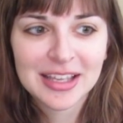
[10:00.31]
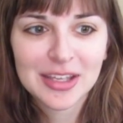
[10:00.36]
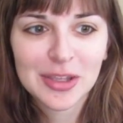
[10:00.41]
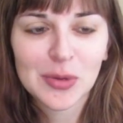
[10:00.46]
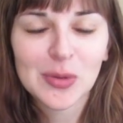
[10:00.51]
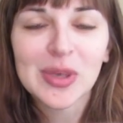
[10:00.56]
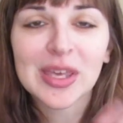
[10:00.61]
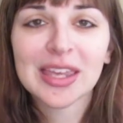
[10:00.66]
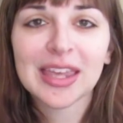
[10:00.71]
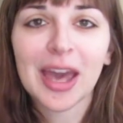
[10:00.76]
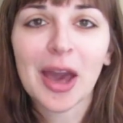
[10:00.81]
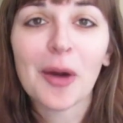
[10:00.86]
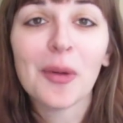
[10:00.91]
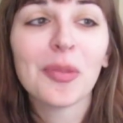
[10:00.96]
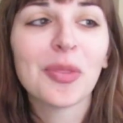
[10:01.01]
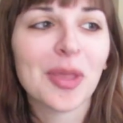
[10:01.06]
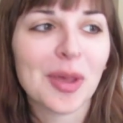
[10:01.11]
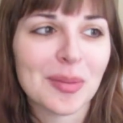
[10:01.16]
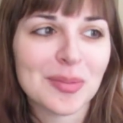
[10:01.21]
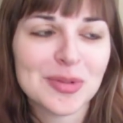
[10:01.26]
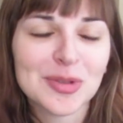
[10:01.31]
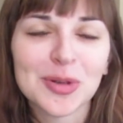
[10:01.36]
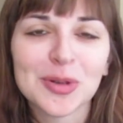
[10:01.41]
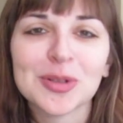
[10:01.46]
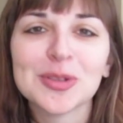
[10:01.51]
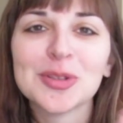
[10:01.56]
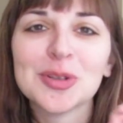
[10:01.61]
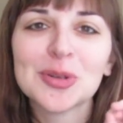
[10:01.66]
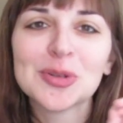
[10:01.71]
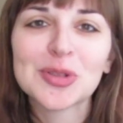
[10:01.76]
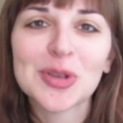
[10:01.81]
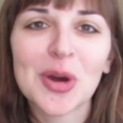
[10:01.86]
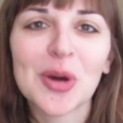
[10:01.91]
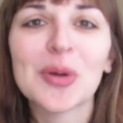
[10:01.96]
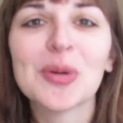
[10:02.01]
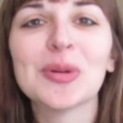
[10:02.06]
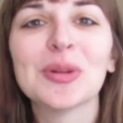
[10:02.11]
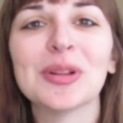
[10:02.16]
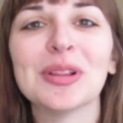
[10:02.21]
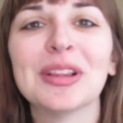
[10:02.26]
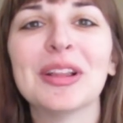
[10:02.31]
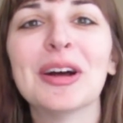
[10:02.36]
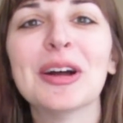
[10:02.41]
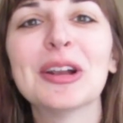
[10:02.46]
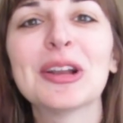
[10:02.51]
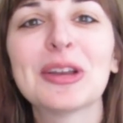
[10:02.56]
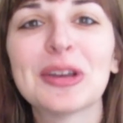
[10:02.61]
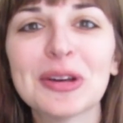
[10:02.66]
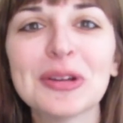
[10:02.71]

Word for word: you can count them towards your total on